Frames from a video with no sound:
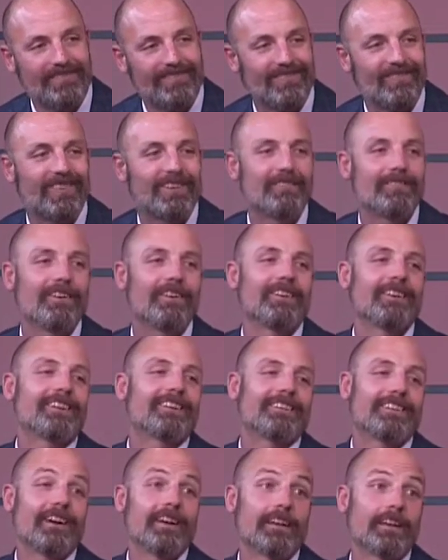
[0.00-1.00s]
been very
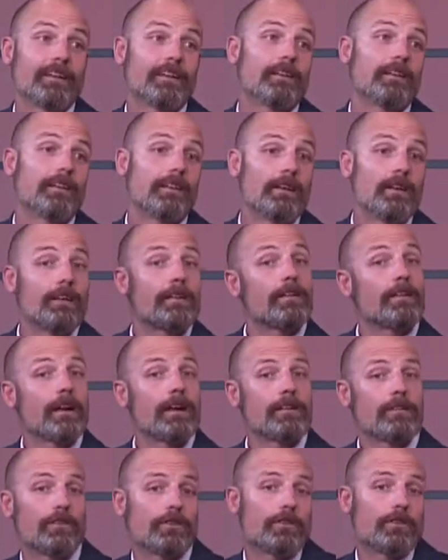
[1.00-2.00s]
exciting, and it's
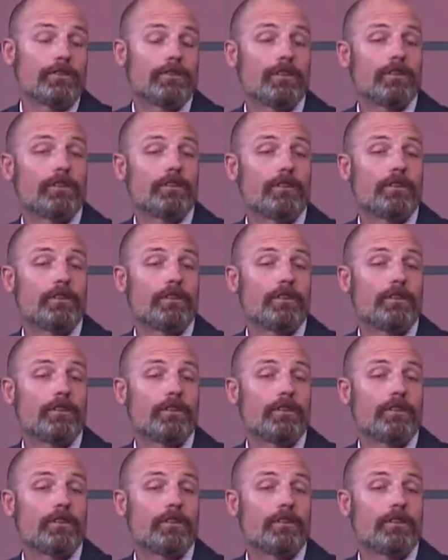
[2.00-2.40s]
nice because she's